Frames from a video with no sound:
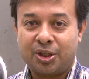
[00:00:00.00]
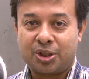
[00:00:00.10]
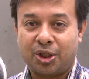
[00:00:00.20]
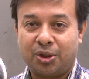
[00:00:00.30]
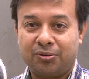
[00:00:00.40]

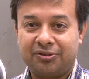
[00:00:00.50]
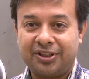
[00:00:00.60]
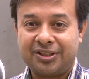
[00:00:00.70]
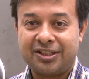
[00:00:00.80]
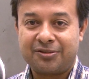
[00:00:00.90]
So
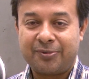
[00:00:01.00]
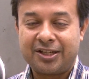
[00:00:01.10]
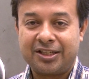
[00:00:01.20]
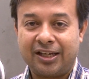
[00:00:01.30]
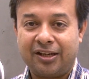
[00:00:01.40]
this is
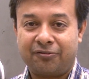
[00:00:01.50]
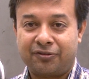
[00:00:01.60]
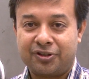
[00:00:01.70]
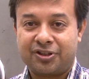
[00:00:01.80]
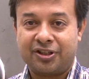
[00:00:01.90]
basically a
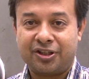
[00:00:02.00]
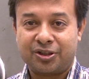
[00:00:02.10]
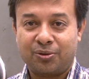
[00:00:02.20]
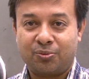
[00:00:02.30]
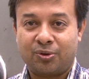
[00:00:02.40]
first
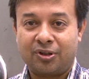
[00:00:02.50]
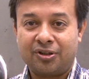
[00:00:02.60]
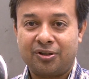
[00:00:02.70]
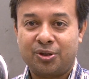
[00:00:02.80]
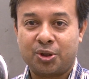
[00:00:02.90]
generation
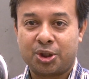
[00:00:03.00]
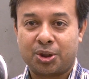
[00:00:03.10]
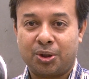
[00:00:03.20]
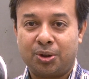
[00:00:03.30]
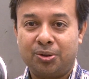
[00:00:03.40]
work to
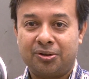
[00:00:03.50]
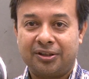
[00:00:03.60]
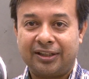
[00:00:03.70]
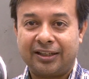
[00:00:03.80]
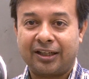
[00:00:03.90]
show
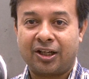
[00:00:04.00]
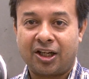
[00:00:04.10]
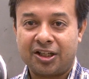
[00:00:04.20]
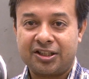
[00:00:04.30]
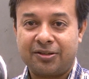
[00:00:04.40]
that the
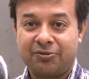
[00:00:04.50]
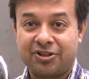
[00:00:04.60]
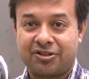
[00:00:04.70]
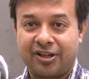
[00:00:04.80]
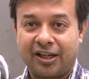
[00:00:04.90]
concept
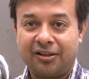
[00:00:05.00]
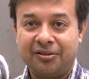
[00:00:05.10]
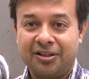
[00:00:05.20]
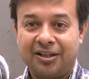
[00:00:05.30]
is real